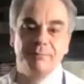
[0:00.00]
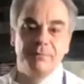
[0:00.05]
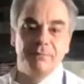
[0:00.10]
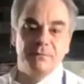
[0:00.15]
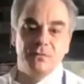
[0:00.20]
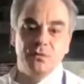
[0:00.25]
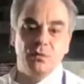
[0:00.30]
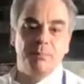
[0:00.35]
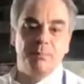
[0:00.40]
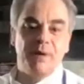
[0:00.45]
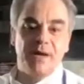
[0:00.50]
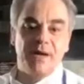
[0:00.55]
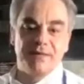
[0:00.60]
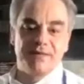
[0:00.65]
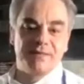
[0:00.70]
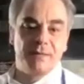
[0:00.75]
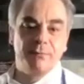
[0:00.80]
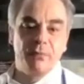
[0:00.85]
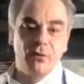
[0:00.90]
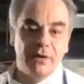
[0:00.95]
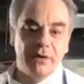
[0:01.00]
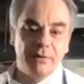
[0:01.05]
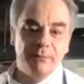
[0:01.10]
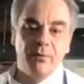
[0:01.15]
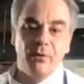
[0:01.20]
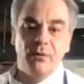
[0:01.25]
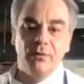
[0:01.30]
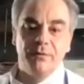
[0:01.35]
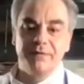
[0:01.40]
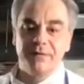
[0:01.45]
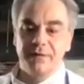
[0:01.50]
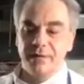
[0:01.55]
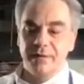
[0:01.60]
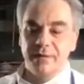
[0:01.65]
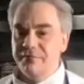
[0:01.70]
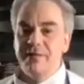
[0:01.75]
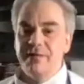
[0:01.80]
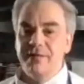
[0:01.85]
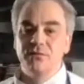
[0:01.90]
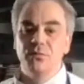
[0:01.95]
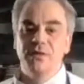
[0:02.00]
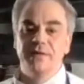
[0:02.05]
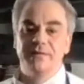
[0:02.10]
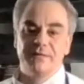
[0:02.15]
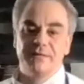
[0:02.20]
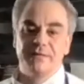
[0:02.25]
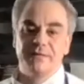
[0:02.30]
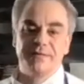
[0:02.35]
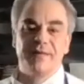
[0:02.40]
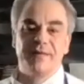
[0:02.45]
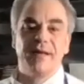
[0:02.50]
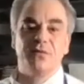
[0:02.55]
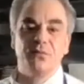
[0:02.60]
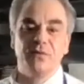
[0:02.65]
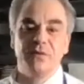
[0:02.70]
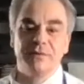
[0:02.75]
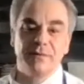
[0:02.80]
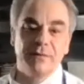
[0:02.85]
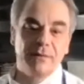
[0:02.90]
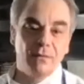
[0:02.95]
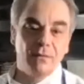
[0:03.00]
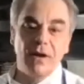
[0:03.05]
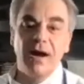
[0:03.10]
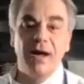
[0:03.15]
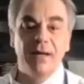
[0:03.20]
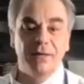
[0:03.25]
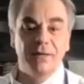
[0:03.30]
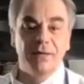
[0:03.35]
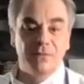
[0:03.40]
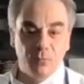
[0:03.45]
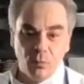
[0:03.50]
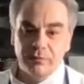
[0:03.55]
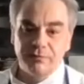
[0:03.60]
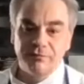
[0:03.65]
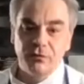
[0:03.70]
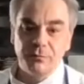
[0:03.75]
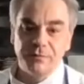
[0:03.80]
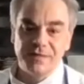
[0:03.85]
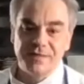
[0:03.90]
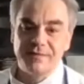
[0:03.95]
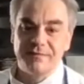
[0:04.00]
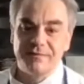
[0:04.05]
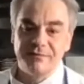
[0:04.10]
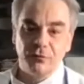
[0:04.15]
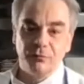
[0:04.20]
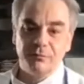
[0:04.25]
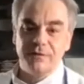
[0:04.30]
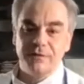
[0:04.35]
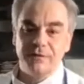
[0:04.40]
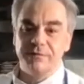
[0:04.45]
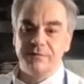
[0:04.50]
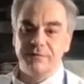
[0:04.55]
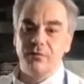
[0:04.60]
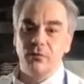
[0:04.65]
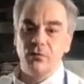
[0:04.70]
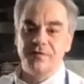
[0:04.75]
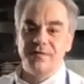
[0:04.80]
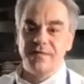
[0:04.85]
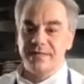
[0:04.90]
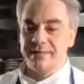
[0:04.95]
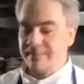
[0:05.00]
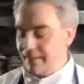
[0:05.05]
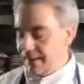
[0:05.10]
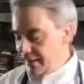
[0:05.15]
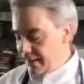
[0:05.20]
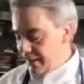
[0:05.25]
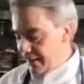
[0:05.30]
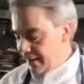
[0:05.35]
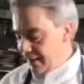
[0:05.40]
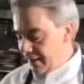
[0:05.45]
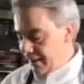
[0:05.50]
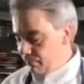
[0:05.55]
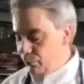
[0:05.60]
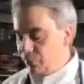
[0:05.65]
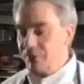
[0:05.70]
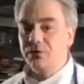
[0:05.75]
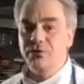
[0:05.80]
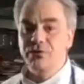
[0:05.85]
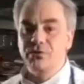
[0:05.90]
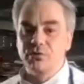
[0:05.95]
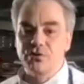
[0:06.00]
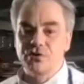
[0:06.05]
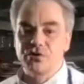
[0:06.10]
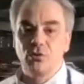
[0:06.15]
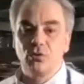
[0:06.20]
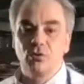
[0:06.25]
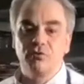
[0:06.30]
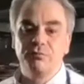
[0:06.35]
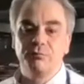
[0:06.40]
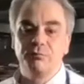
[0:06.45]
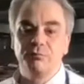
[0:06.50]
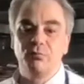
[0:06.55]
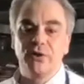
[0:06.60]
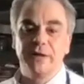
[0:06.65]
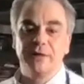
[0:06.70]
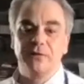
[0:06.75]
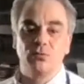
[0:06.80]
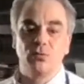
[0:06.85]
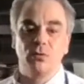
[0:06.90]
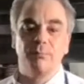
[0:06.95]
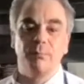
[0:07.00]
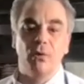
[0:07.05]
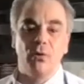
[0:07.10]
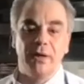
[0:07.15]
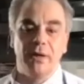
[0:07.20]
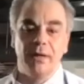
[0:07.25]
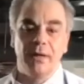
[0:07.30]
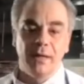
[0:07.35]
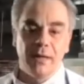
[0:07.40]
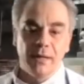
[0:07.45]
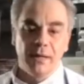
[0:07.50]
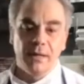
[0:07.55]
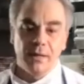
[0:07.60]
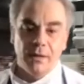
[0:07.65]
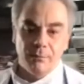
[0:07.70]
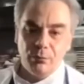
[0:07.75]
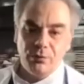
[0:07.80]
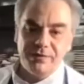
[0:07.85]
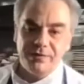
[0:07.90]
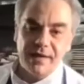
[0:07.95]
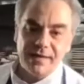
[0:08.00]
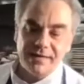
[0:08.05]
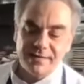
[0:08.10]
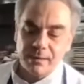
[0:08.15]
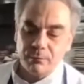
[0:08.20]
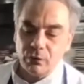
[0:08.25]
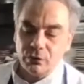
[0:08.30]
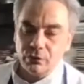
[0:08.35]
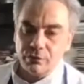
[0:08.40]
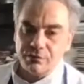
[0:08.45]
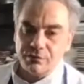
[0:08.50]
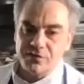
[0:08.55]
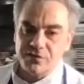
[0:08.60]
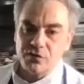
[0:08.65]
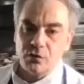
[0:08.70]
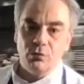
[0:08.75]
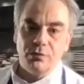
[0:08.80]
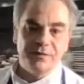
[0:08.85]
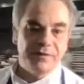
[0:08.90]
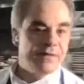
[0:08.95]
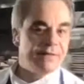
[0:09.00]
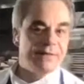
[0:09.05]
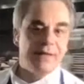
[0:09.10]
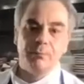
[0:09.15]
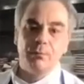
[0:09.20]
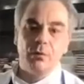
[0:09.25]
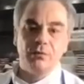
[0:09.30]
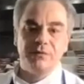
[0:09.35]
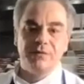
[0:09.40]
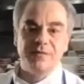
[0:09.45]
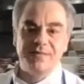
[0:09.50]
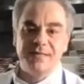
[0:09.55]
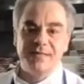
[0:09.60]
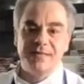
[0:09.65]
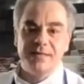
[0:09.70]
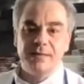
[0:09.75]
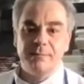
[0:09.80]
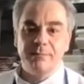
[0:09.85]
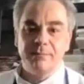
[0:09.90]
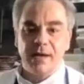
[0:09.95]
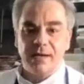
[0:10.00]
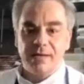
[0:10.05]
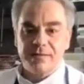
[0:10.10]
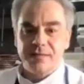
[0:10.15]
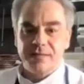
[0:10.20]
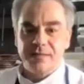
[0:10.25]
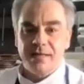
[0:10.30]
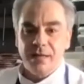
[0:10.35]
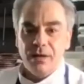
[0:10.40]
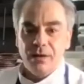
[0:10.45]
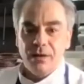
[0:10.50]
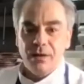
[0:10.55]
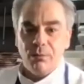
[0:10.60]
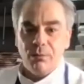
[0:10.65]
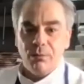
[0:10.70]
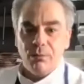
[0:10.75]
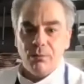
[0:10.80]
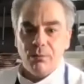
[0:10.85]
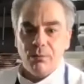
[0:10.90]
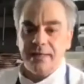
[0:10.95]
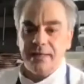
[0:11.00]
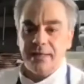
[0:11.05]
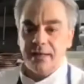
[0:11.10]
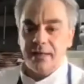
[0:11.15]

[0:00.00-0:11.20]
your pasta boiling pot. Start with hot water from the faucet and put it on your stove. Bring it to a boil. Put nice amount of salt in, about the same as boiling